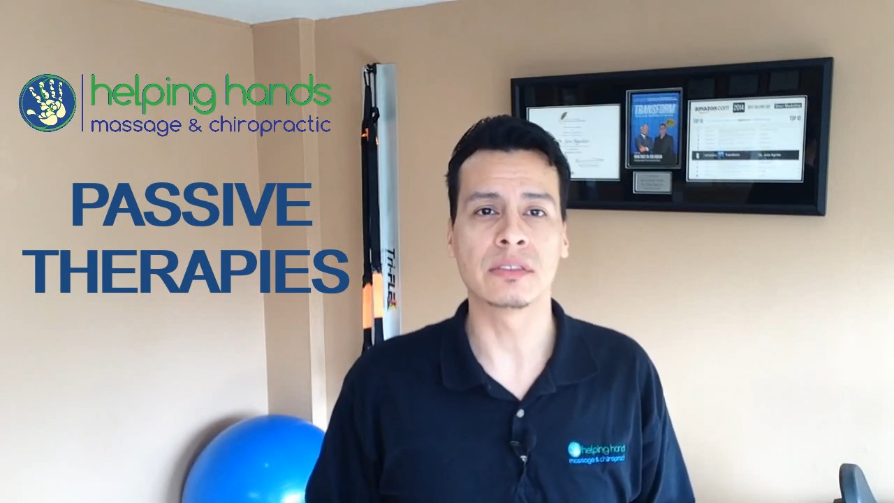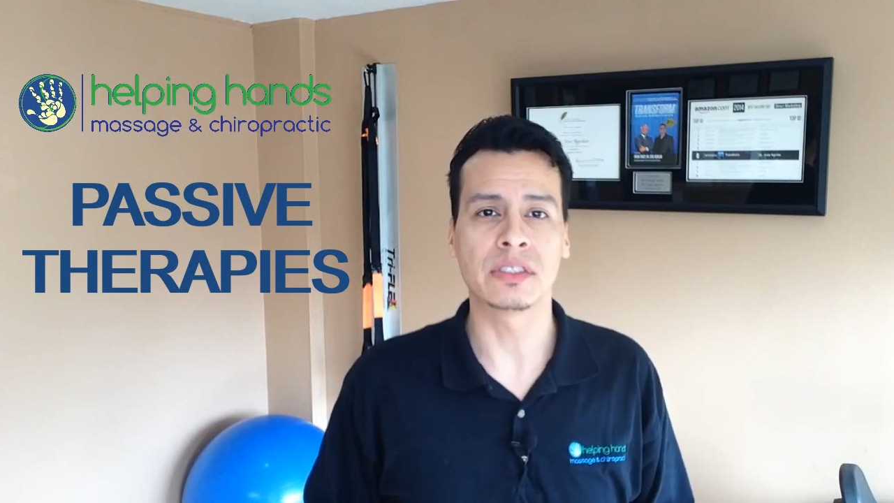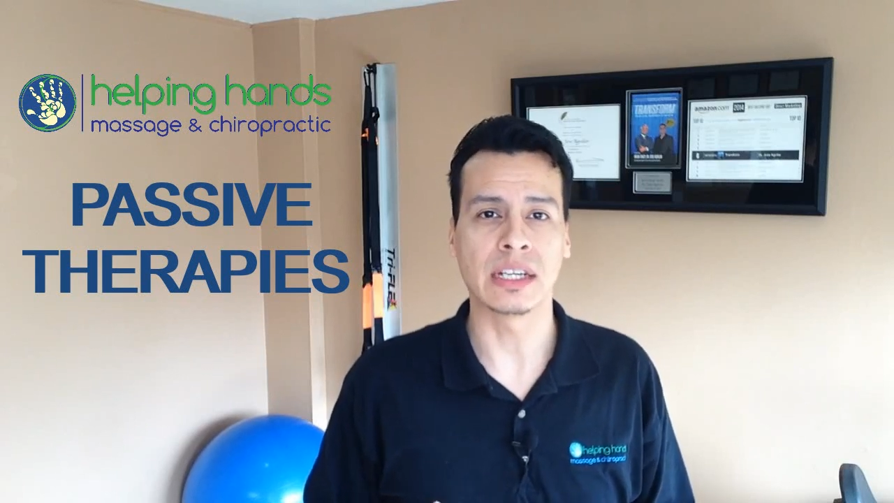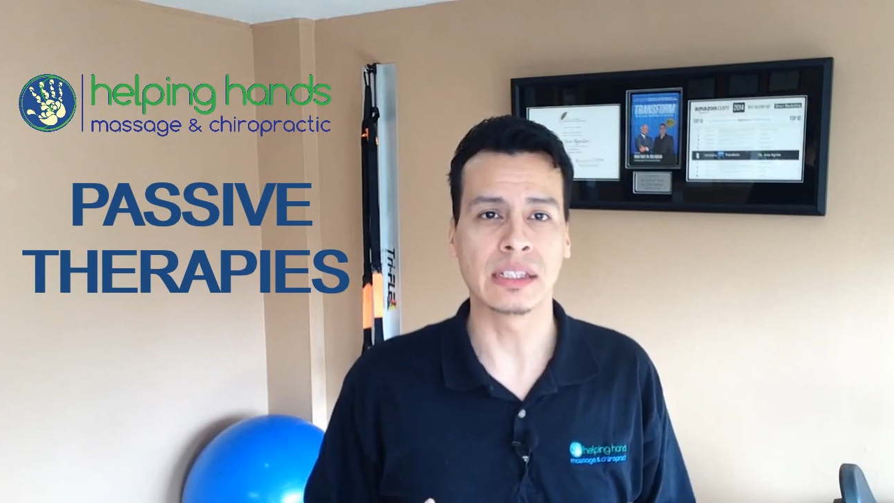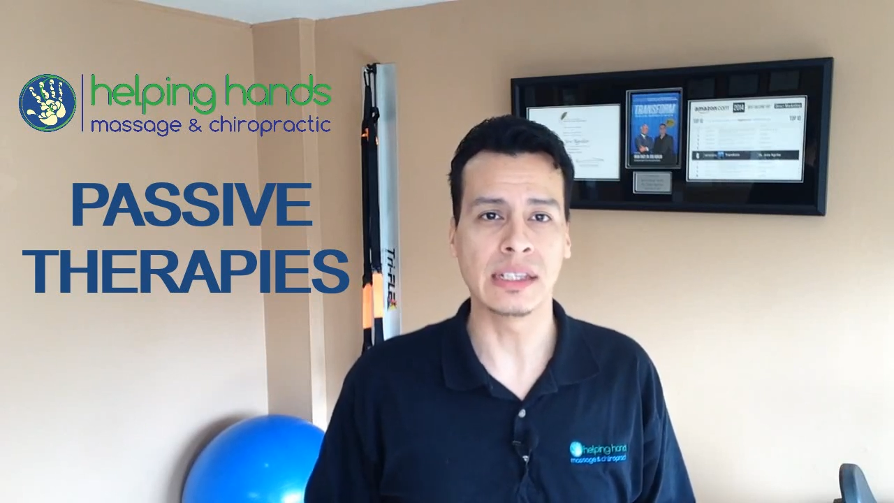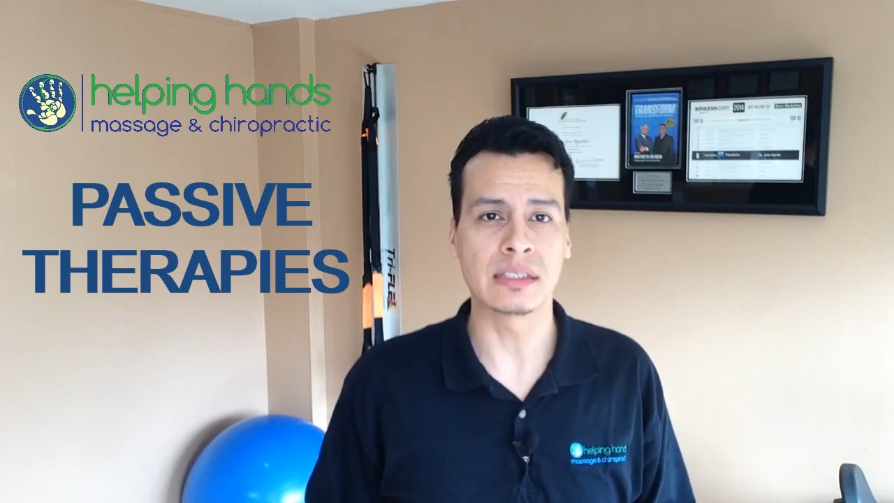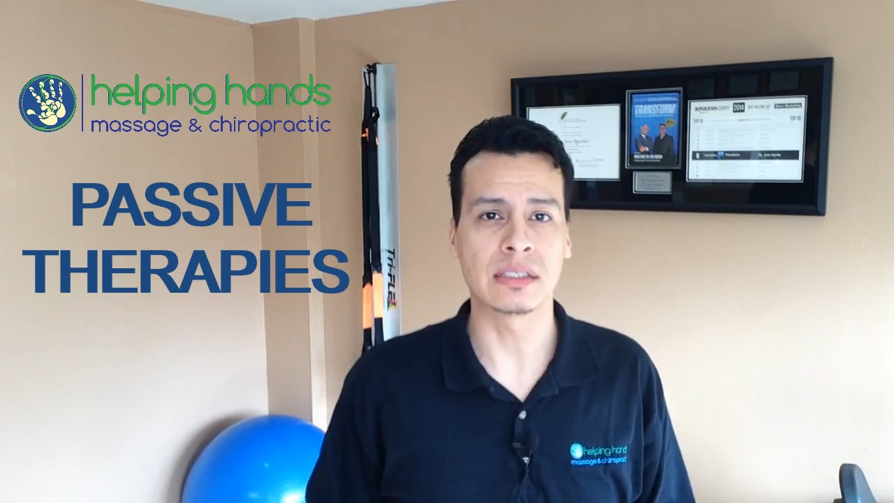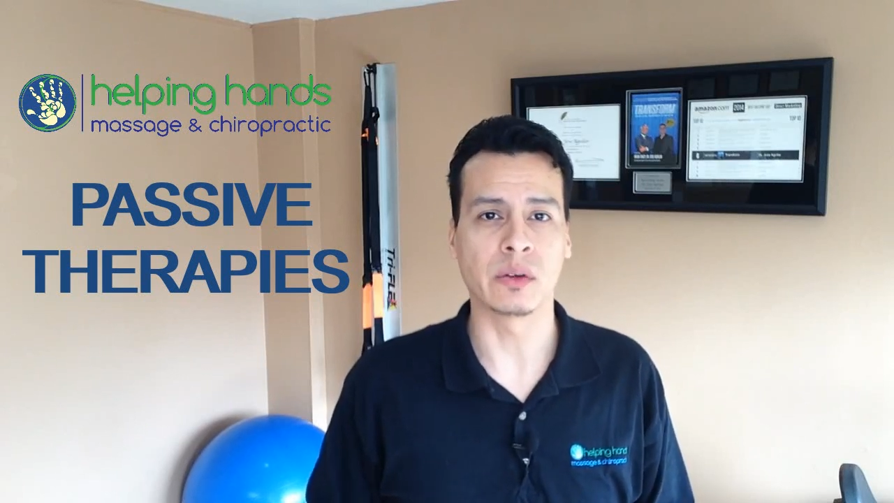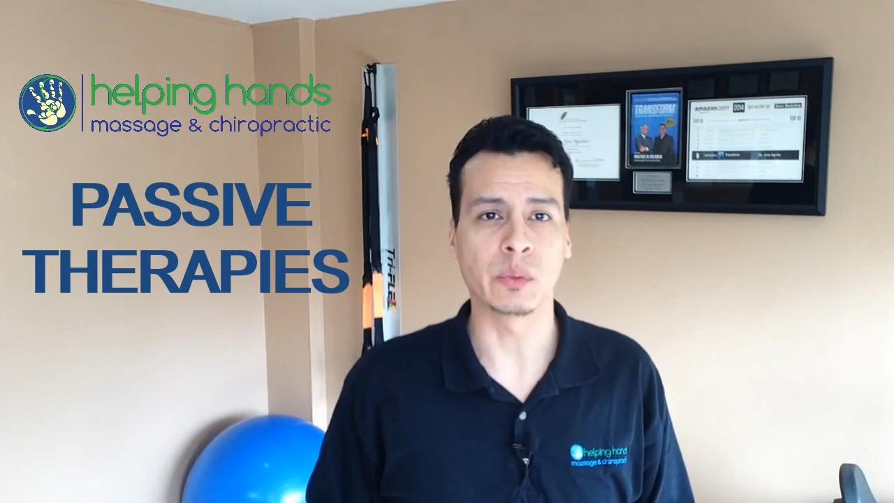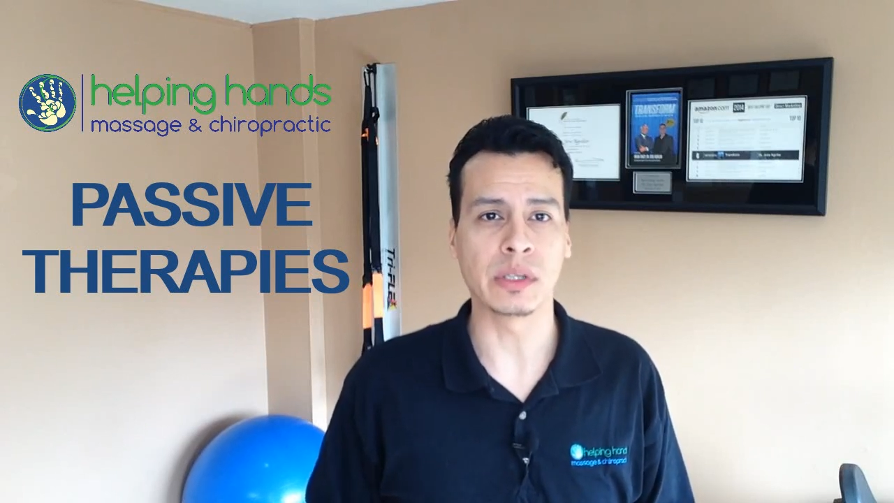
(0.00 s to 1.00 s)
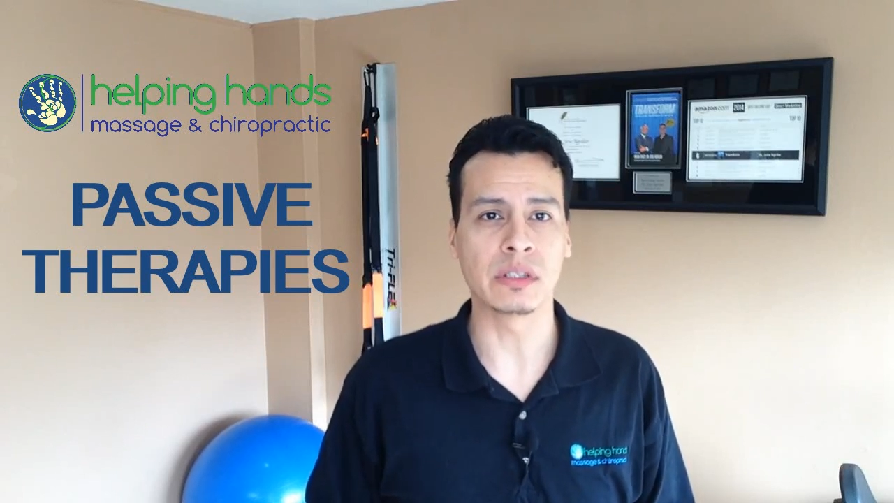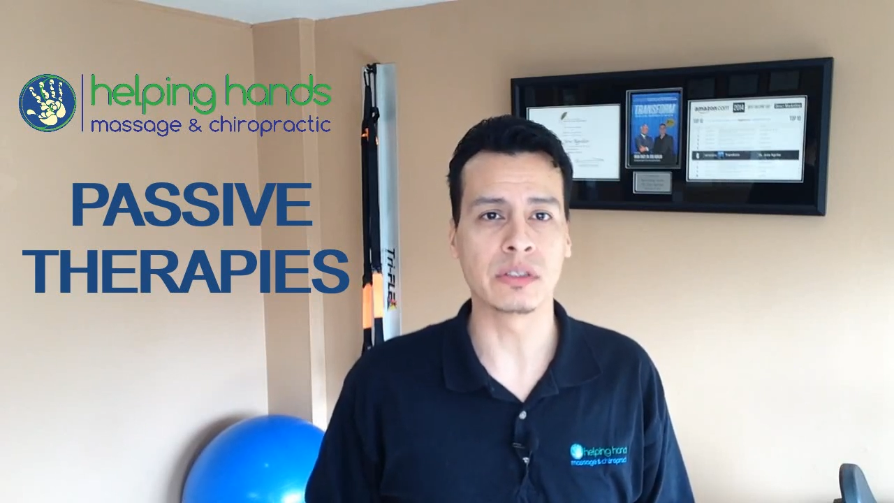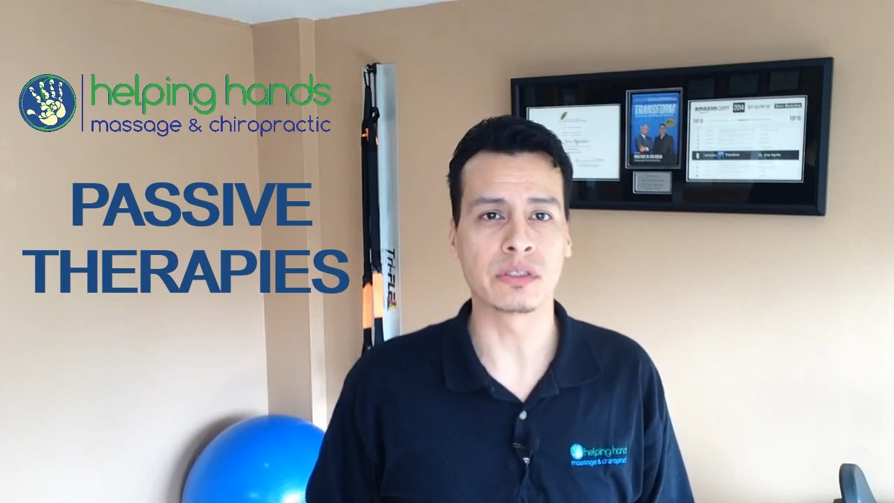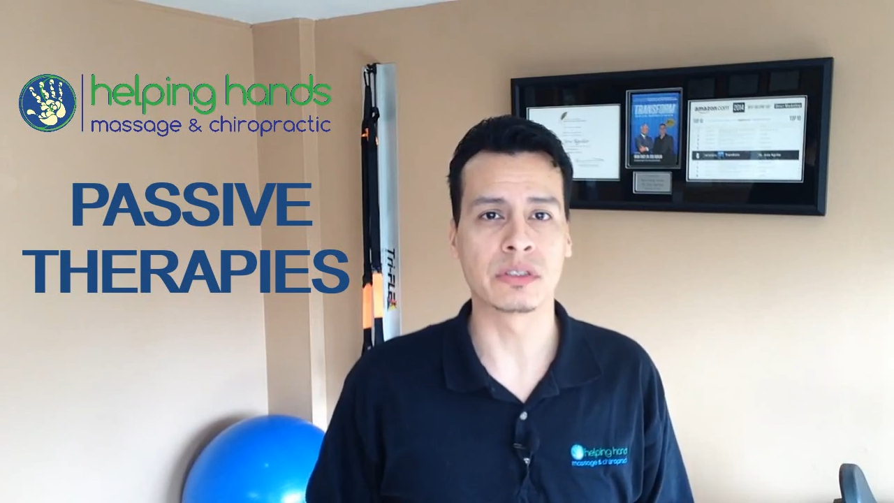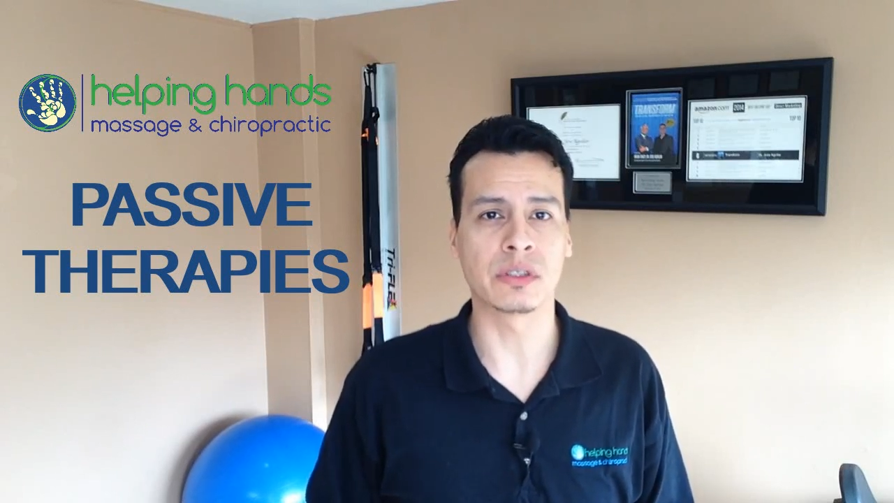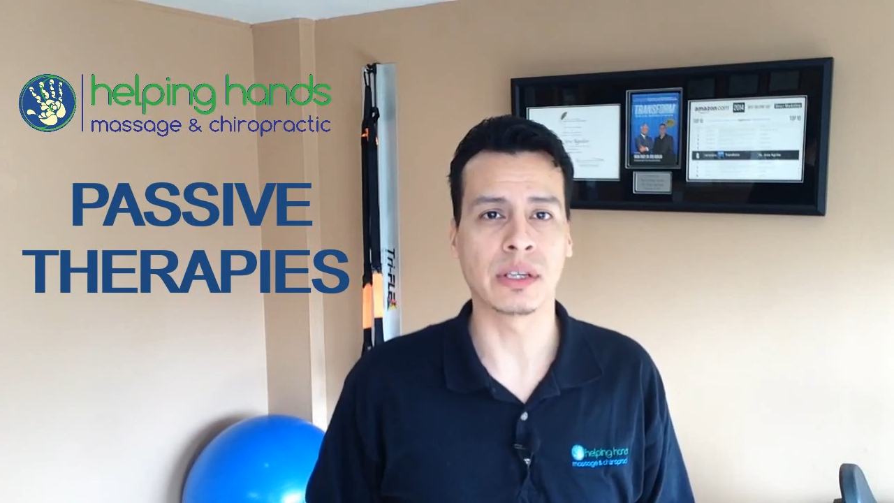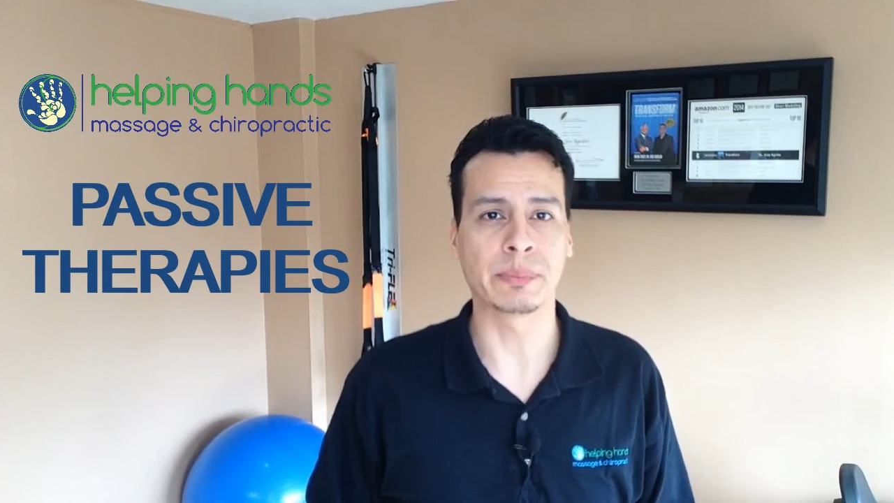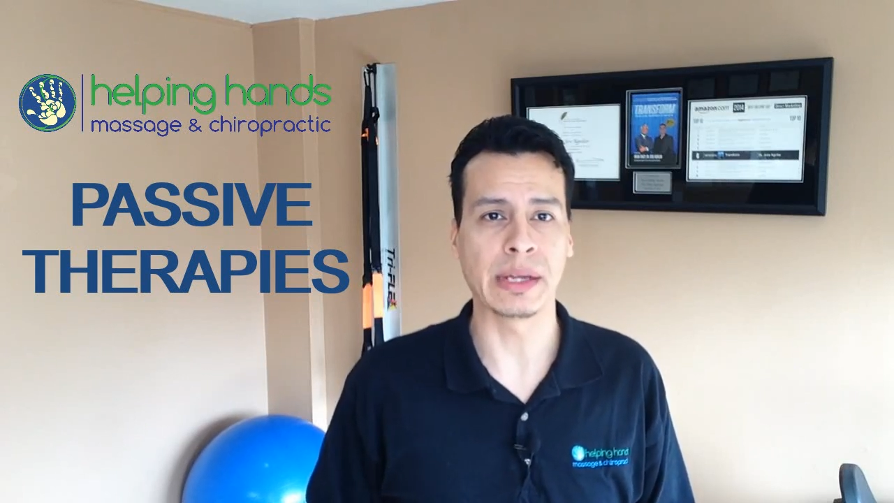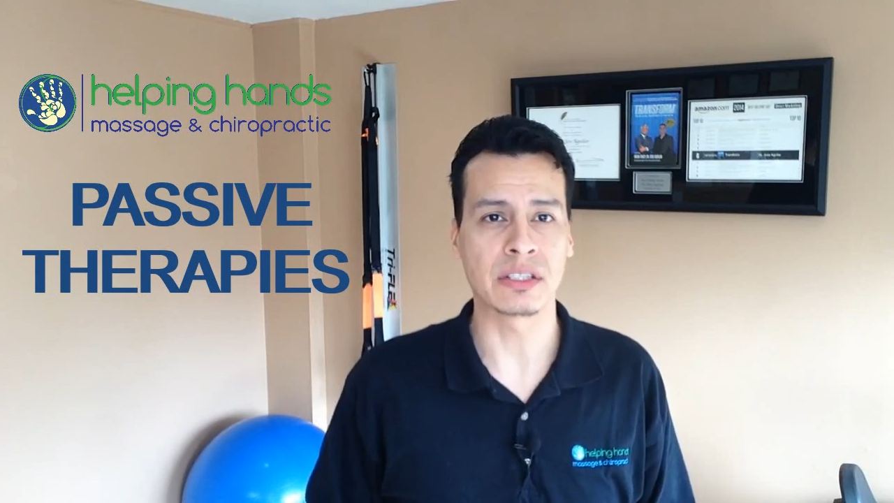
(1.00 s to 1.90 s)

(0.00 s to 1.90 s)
of techniques that we use during